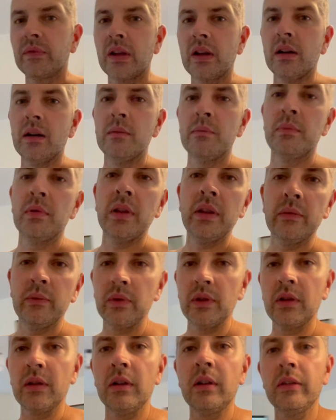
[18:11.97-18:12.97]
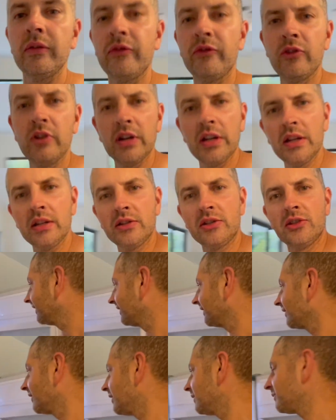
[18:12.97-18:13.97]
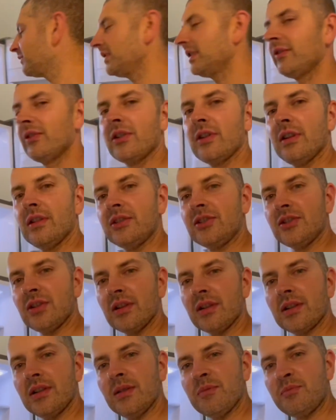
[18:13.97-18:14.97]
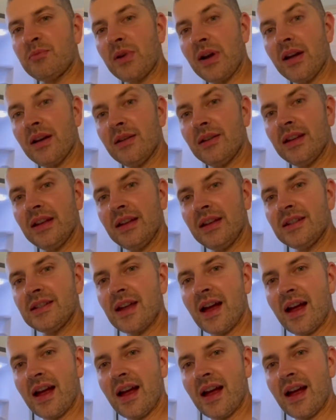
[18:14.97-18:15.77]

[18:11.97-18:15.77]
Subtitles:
Can't believe we got a fridge. Can't believe we got chocolate brownies.